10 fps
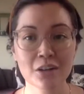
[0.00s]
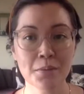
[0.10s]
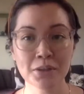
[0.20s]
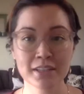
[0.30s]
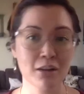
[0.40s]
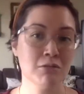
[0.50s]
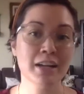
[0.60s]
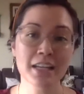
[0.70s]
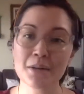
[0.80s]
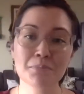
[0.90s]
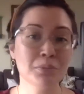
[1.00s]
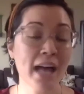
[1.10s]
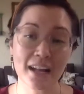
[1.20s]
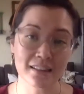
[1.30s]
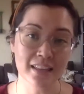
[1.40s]
almost like running a
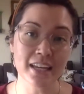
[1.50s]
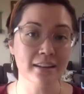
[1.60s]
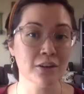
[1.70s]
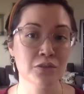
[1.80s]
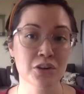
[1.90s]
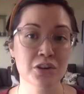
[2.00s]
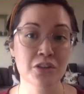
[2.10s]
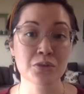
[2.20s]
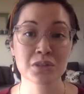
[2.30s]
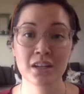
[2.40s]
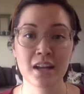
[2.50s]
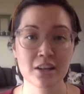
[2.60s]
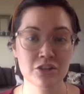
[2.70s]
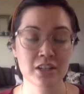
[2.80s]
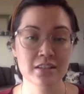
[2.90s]
black light over those
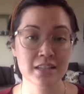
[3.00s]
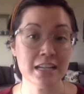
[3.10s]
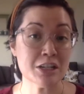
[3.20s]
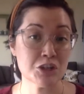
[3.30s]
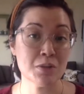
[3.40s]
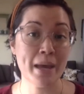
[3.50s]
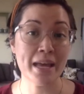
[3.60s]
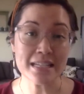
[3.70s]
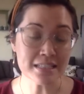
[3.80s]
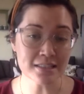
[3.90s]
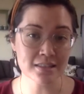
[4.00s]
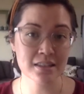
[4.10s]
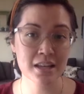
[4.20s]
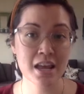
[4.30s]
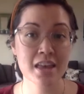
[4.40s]
connections and
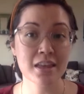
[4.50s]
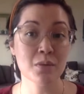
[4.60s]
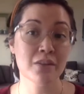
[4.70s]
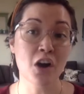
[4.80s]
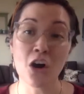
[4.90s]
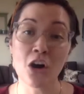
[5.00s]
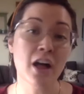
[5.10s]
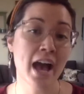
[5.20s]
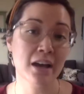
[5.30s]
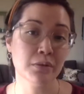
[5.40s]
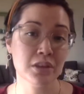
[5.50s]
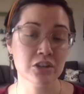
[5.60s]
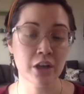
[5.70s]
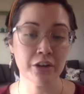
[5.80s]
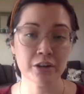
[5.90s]
interdependence that we have all had with
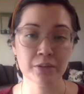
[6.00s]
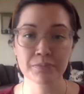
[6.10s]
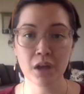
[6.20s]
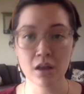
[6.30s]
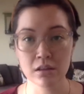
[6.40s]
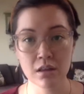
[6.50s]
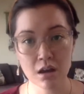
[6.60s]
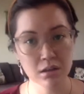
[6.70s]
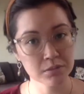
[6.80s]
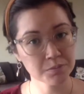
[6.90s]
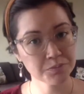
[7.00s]
each other all along.